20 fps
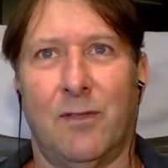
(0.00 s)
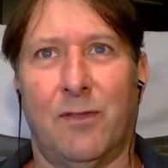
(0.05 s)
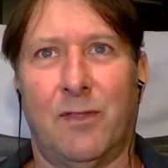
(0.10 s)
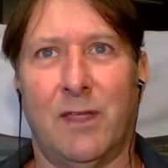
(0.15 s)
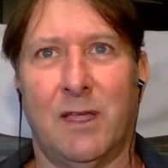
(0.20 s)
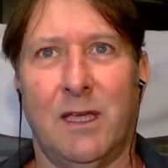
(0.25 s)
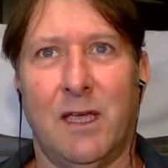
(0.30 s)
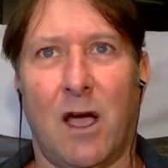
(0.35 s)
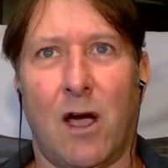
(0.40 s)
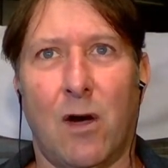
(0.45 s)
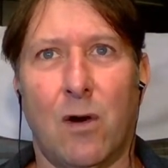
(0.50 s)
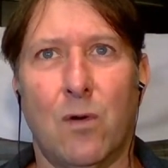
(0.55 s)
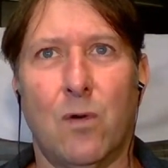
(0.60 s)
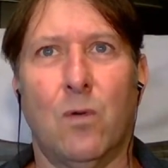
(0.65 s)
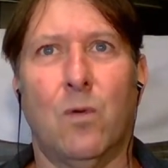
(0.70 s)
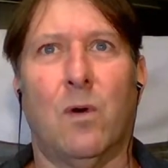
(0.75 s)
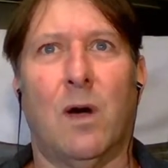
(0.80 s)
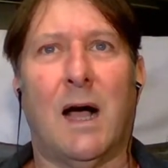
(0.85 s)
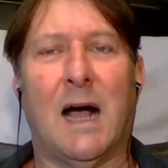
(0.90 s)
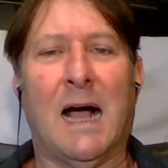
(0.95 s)
the
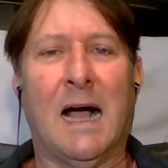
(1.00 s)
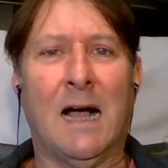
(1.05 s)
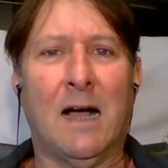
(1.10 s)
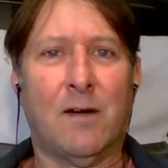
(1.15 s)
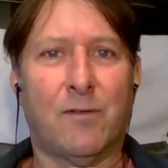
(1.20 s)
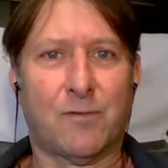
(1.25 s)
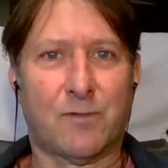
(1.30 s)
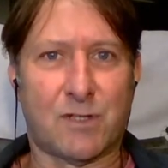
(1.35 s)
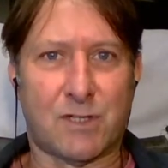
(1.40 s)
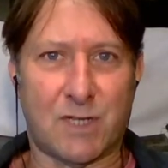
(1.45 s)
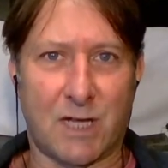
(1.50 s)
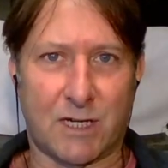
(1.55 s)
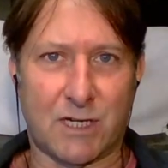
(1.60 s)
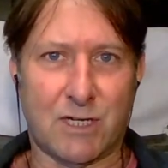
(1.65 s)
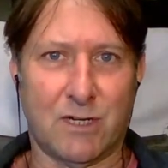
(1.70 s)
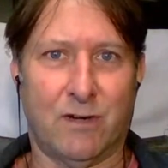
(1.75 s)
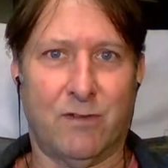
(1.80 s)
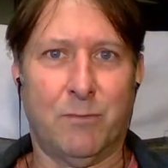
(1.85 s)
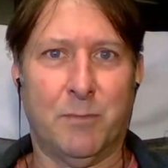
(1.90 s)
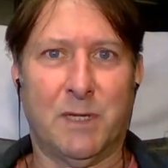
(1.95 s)
whole aft
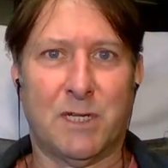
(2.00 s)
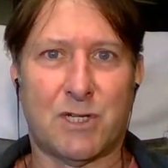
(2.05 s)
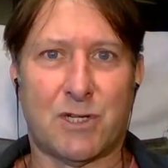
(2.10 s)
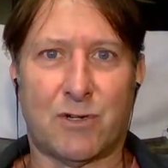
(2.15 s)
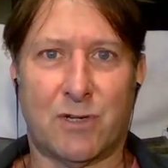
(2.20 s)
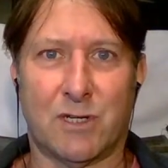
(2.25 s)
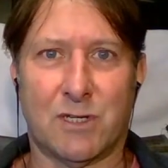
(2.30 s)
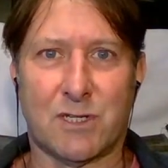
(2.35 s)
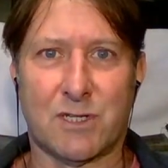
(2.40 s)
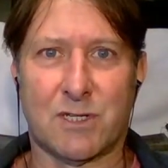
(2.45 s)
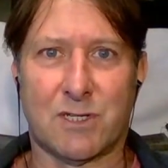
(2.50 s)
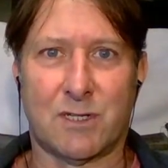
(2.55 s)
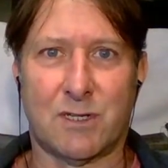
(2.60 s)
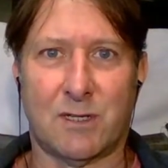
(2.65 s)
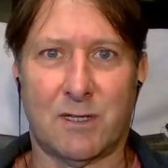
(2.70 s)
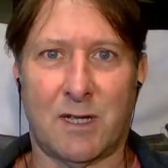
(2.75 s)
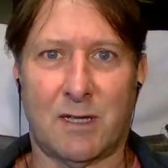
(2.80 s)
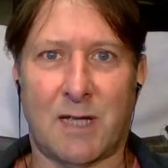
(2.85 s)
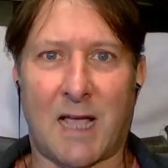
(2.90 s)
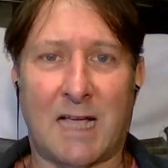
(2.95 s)
section of Mistress
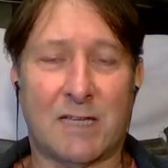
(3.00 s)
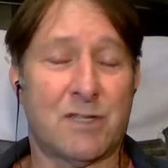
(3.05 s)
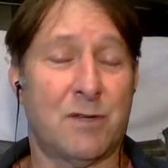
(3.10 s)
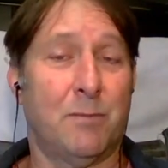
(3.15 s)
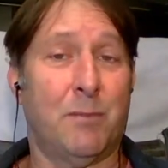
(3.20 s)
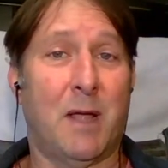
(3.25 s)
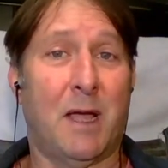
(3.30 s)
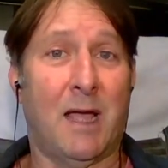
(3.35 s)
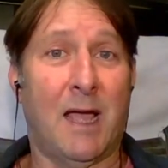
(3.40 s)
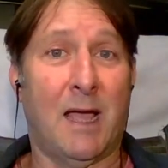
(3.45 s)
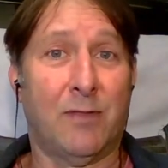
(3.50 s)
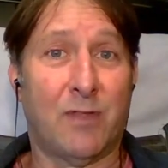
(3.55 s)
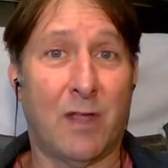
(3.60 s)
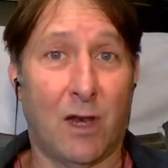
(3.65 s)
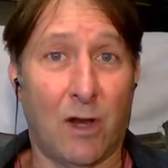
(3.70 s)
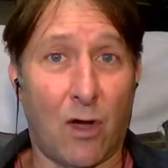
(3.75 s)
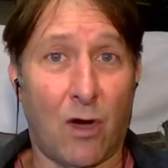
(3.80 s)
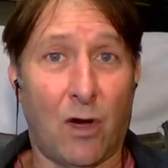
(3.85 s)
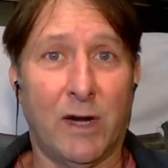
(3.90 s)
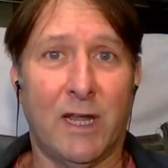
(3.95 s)
hasn't had
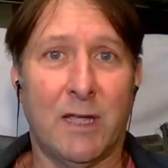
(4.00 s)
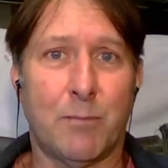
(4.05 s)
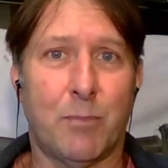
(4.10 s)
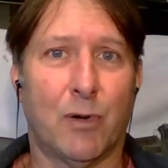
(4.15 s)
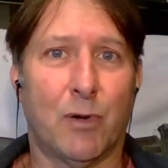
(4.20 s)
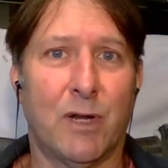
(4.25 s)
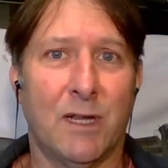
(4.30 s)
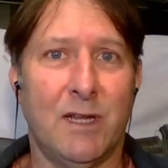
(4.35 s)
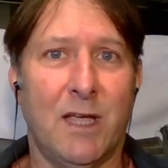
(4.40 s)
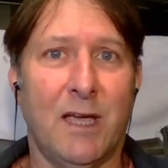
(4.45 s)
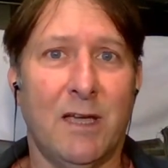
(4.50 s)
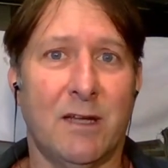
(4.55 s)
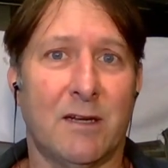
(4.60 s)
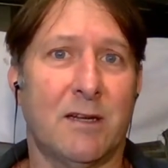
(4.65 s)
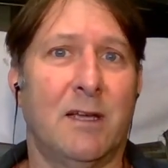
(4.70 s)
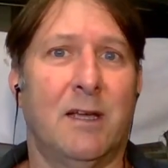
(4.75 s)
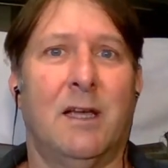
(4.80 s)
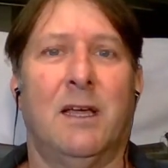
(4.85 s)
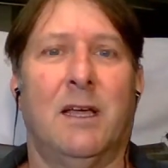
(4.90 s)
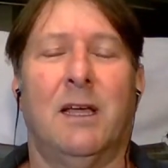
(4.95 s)
the lining put in
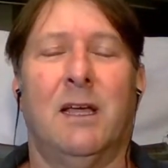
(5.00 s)
yet.